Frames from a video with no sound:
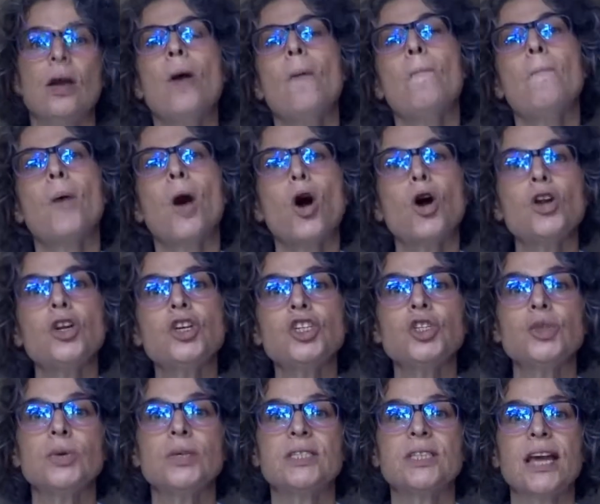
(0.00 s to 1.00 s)

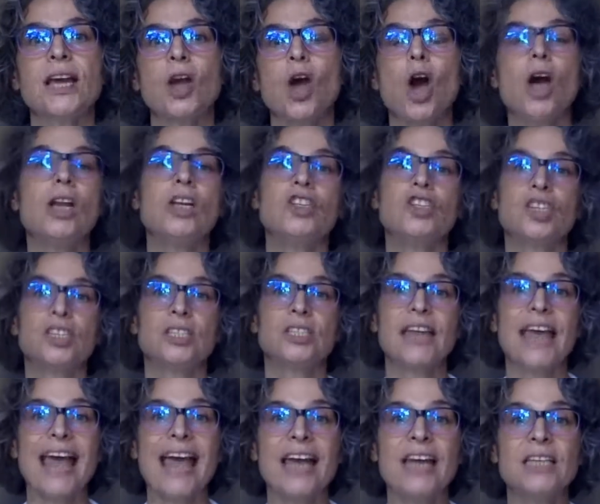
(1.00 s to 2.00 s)
Polish-Swiss psychologist
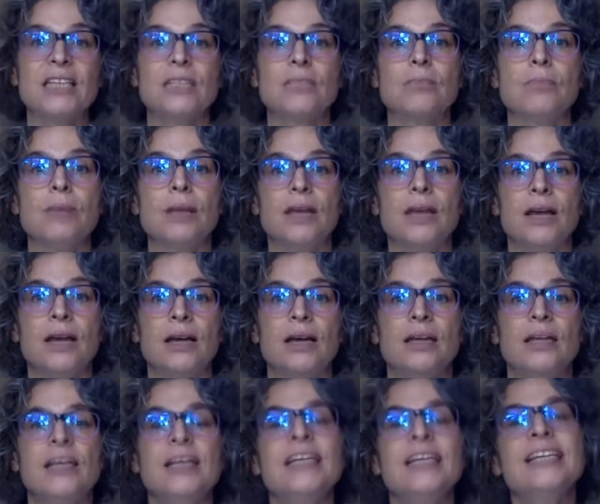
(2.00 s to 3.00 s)
Alice Miller
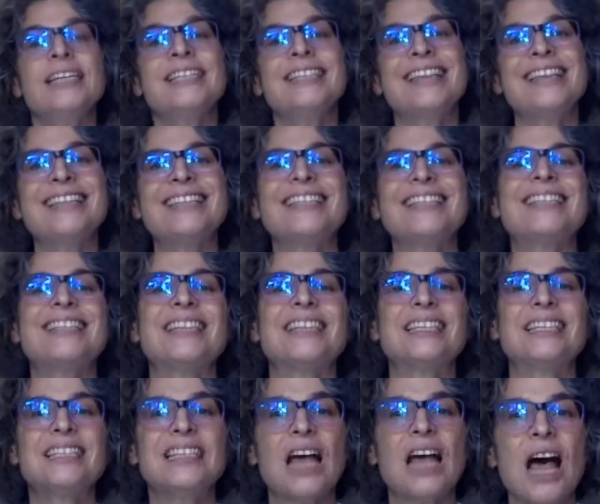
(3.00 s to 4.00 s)
says it is a
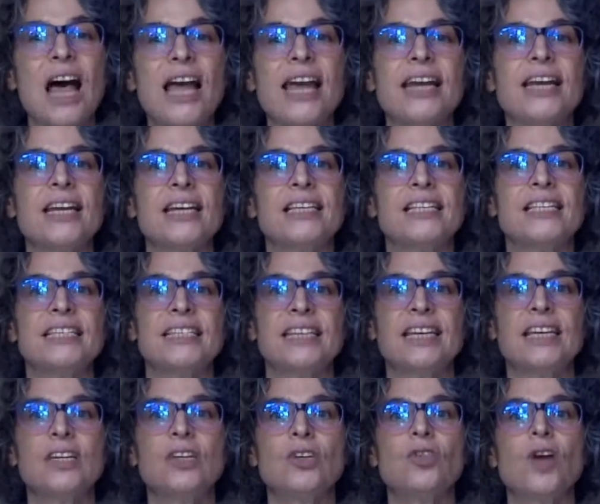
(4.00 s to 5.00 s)
sign, a
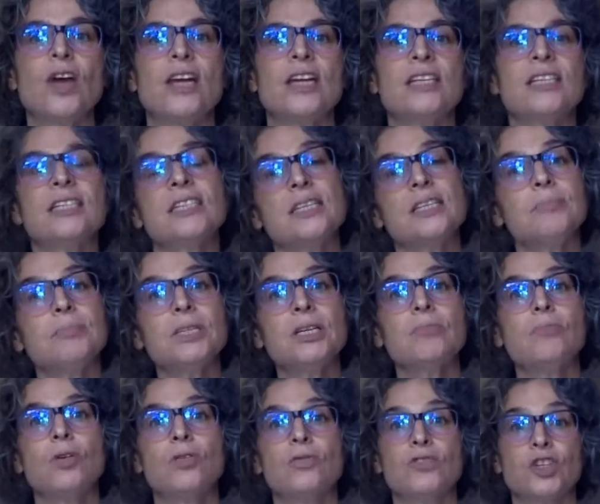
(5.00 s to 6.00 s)
signal, and a
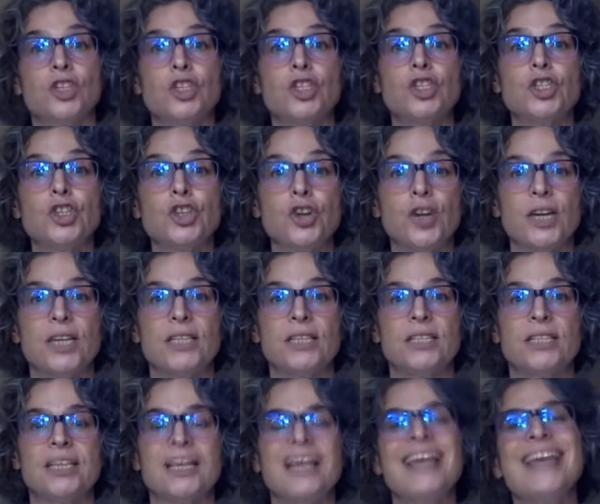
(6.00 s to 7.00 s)
symptom of
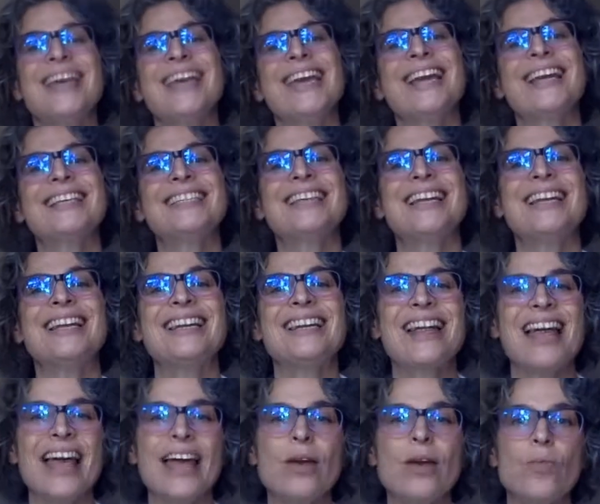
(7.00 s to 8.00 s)
distress. It is a
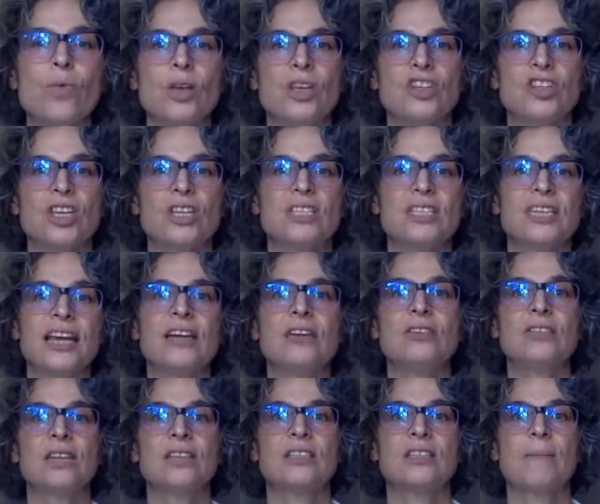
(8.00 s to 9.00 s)
language that
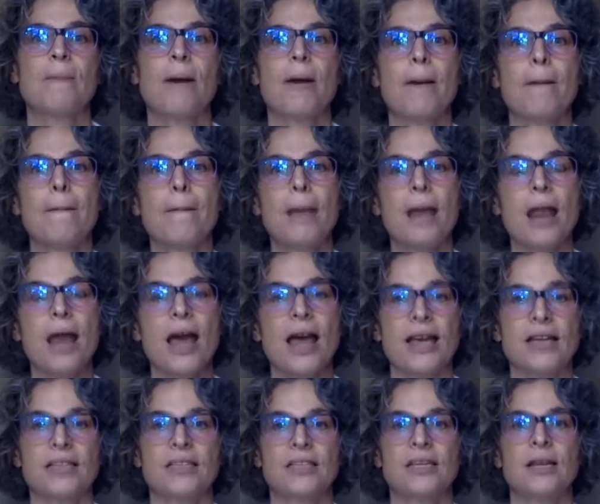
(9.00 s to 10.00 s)
tells us about a
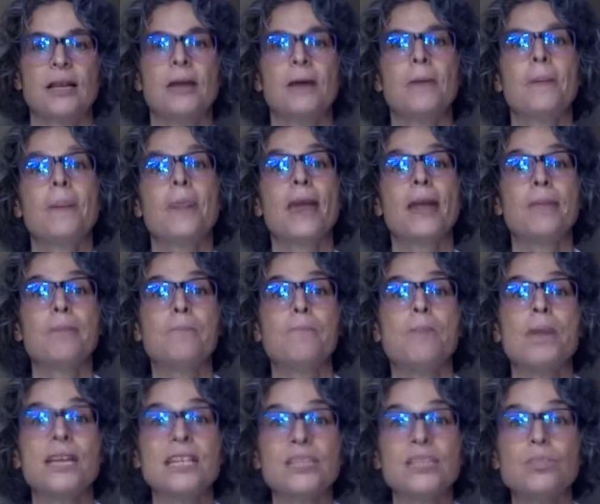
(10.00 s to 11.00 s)
plight that
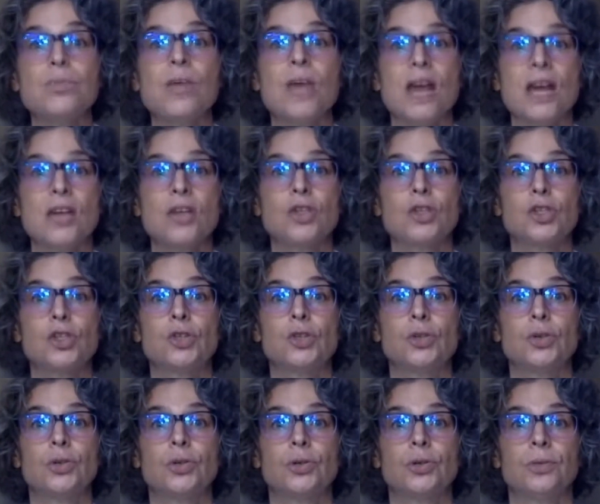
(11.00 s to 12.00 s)
must be
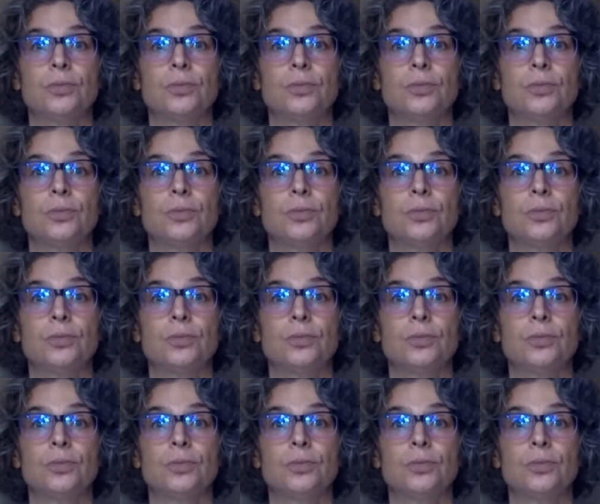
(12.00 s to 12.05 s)
understood.